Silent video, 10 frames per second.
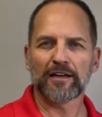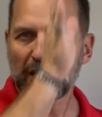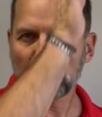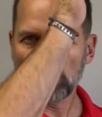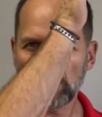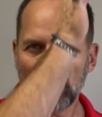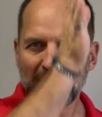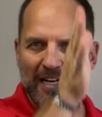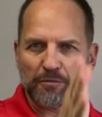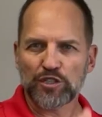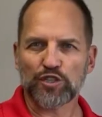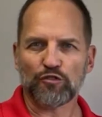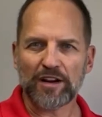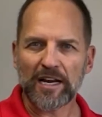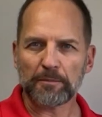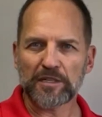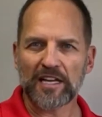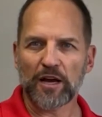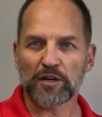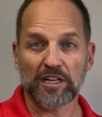It should line up straight up and
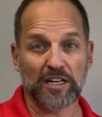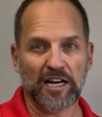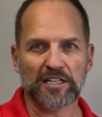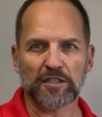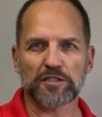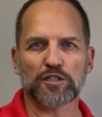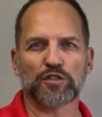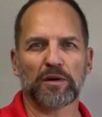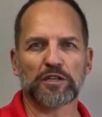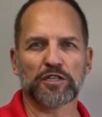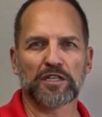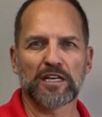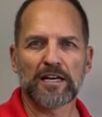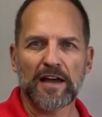down in an ideal situation,